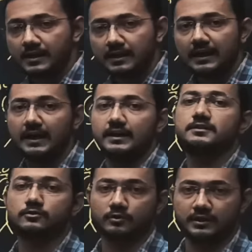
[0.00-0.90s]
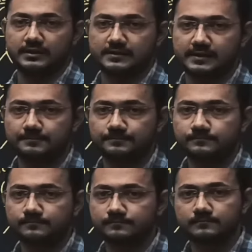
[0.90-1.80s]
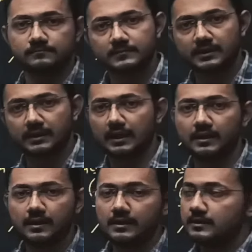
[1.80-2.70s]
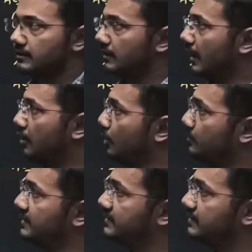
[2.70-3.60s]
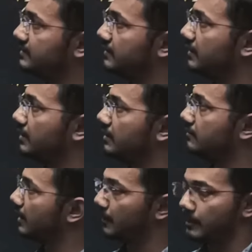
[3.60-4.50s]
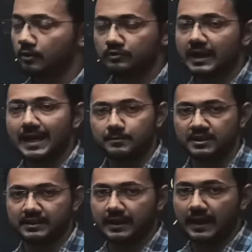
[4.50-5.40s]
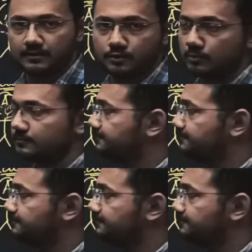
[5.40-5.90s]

kharij kori dise. Thik hai? I hope this is clear about the IMDT Act 2.